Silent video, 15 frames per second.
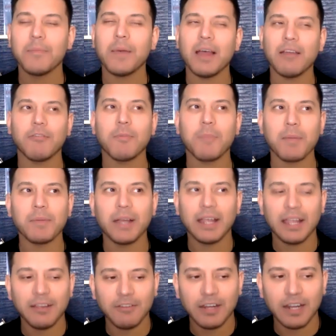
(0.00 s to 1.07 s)
but I remember
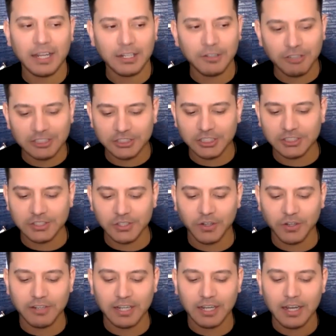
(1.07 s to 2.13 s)
hearing a Christian
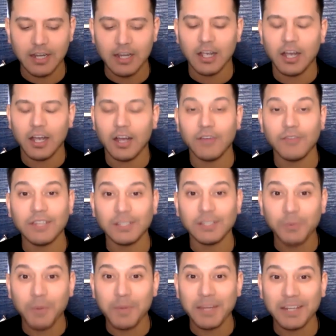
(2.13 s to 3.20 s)
story of
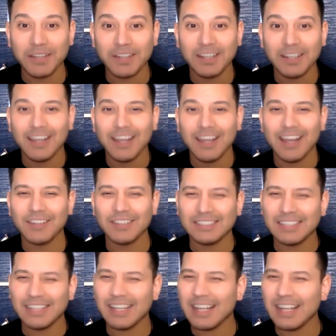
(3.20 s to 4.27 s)
this woman, and it
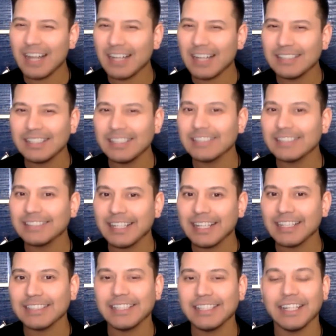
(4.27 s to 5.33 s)
was in
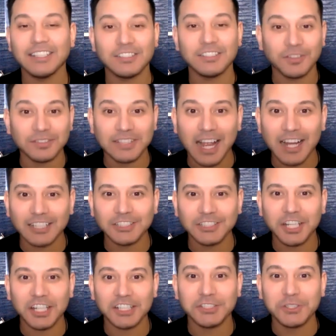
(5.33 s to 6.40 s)
1960s. There was
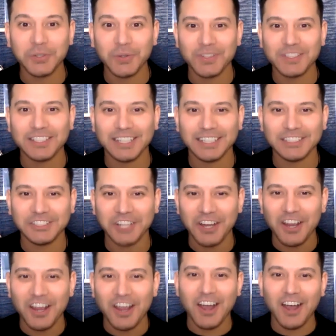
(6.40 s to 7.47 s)
actually a shortage
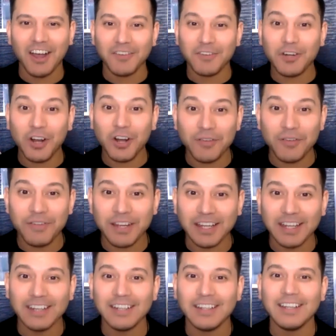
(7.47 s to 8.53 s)
of coffee.